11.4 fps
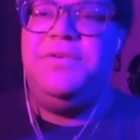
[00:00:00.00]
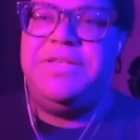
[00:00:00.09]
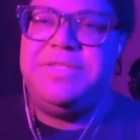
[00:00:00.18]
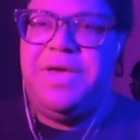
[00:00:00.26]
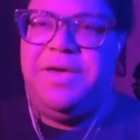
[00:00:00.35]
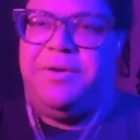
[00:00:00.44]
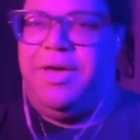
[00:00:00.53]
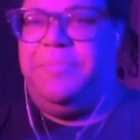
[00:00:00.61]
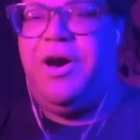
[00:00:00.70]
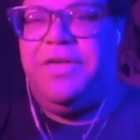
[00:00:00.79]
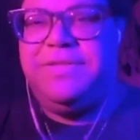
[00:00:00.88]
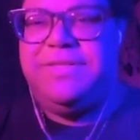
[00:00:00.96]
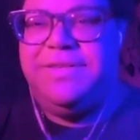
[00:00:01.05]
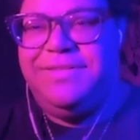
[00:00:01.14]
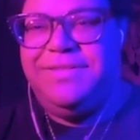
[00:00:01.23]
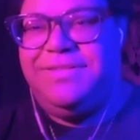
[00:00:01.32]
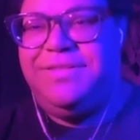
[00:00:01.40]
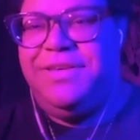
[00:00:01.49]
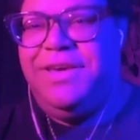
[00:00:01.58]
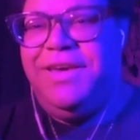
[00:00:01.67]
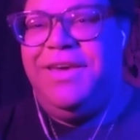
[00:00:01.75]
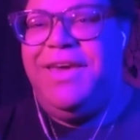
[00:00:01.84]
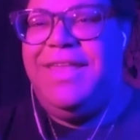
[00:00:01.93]
a hypothesis,
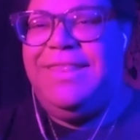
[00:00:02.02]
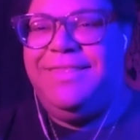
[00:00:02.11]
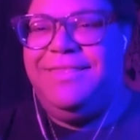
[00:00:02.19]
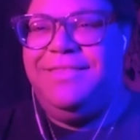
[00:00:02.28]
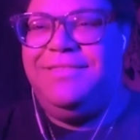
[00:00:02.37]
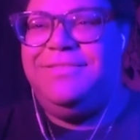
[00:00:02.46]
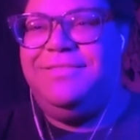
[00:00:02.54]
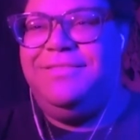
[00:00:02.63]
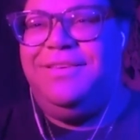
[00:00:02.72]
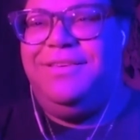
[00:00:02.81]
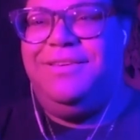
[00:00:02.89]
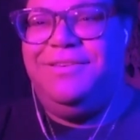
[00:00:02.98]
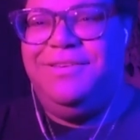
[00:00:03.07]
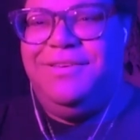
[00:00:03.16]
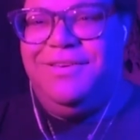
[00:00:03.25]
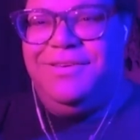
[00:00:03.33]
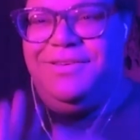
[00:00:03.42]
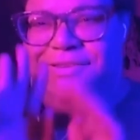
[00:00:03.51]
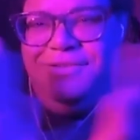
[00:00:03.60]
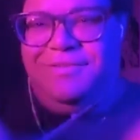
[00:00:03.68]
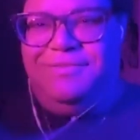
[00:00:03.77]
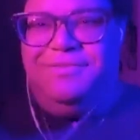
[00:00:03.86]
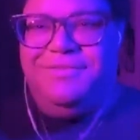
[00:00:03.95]
and the
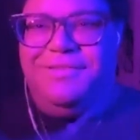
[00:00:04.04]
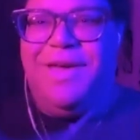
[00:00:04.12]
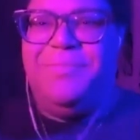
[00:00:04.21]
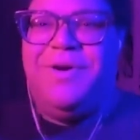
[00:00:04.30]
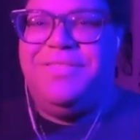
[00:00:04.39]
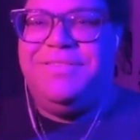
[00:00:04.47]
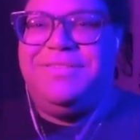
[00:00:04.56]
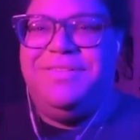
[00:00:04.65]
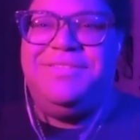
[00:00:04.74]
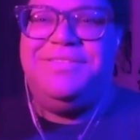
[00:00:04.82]
hypothesis is